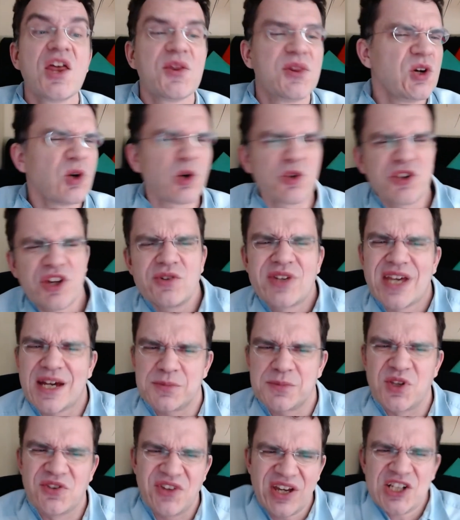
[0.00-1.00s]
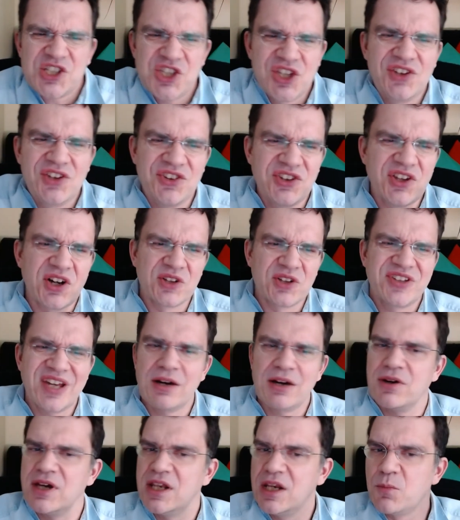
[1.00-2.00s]
The auto captions actually start
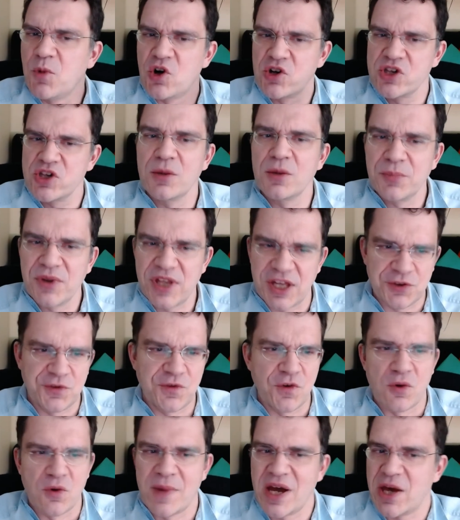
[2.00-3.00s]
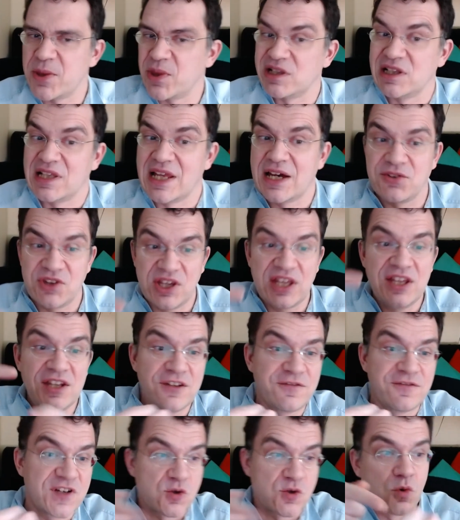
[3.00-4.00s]
out in a more complex format that allows
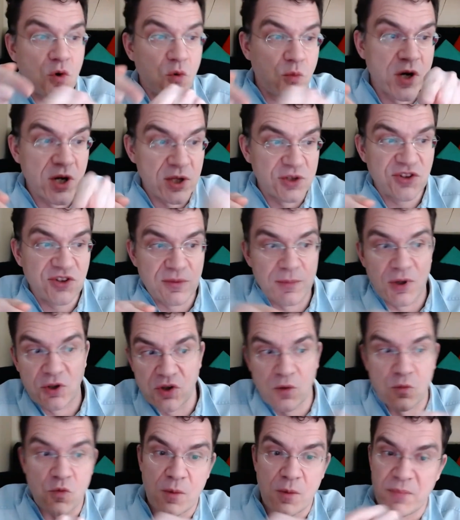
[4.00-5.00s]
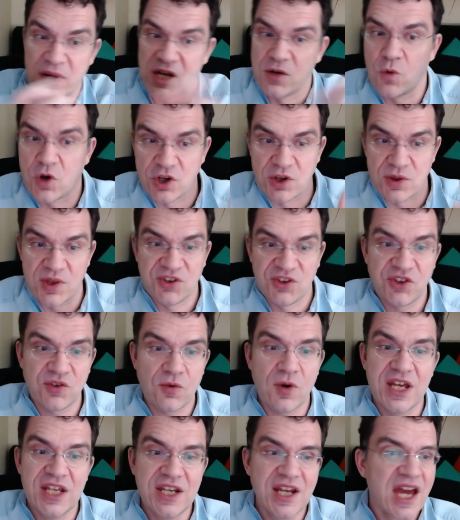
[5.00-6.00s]
individual words to build up one by one on the
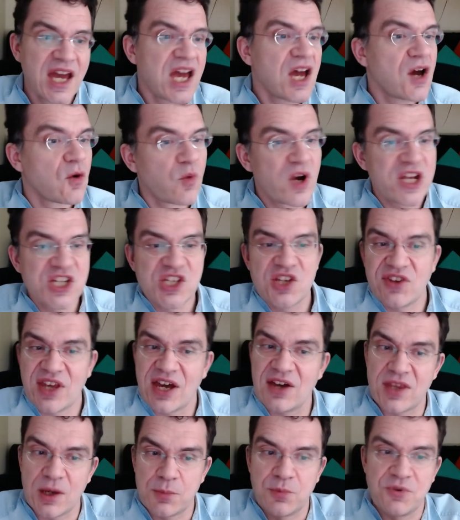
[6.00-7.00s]
screen, which is how they're